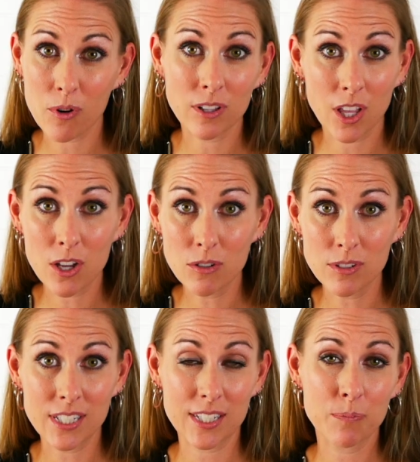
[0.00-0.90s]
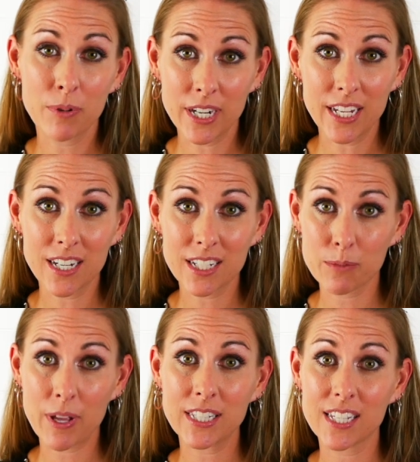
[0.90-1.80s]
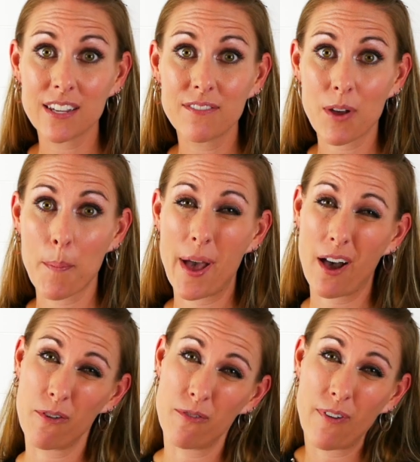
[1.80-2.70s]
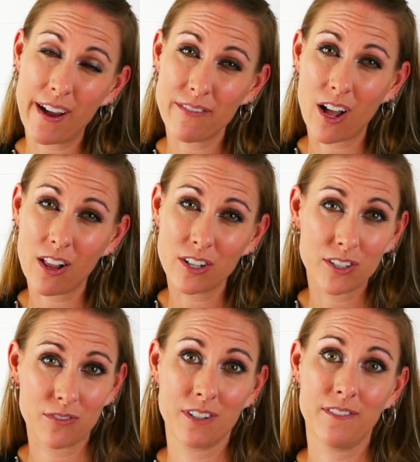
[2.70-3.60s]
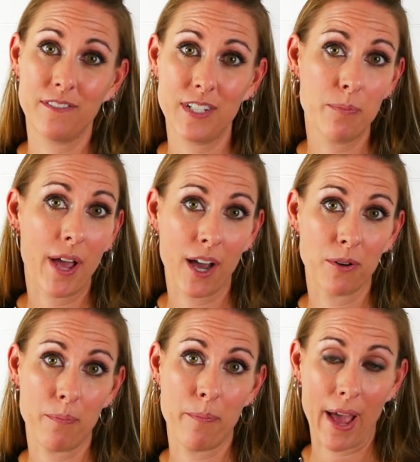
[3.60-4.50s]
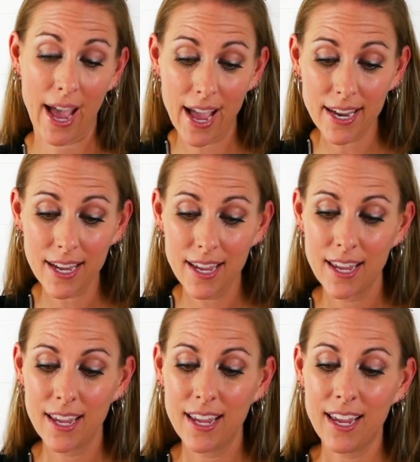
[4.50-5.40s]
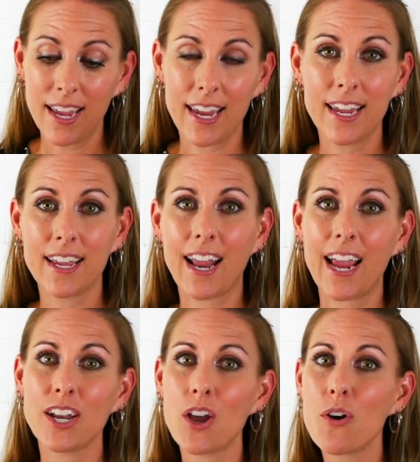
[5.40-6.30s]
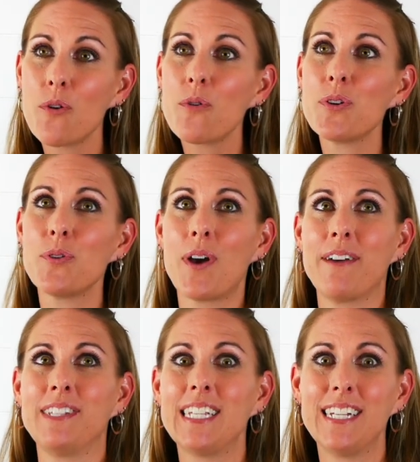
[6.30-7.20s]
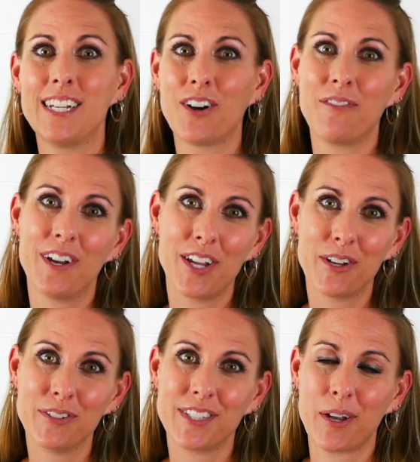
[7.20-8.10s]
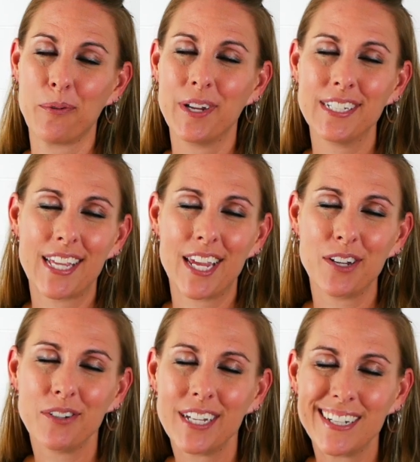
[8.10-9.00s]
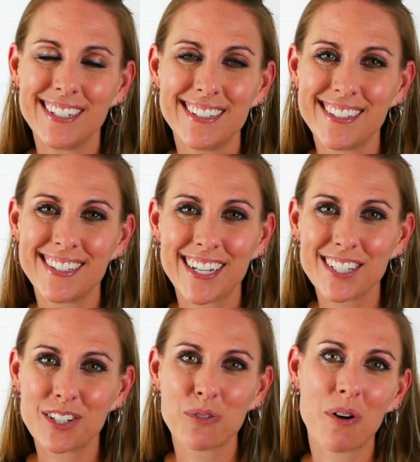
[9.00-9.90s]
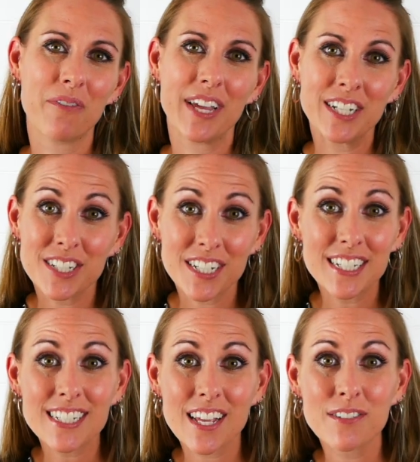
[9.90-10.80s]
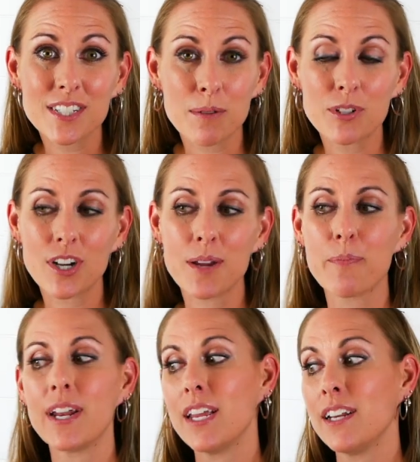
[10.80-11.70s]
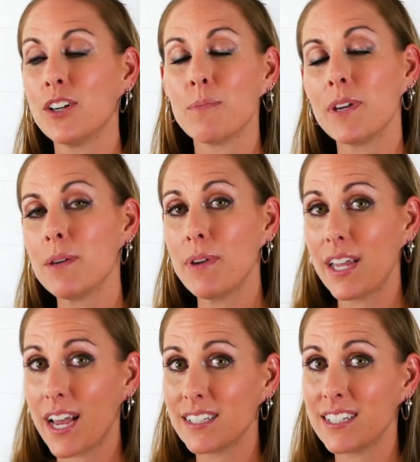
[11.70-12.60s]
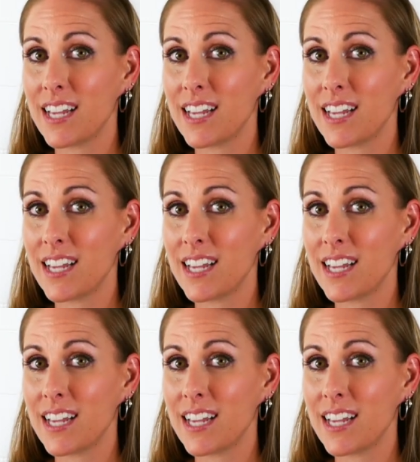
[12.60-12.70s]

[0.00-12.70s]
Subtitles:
Or Lowe's. It's pretty inexpensive, about $5 for a 50-pound bag. And I know you have seen in our videos that we say you need 6 to 12 inches of substrate, but in your PPS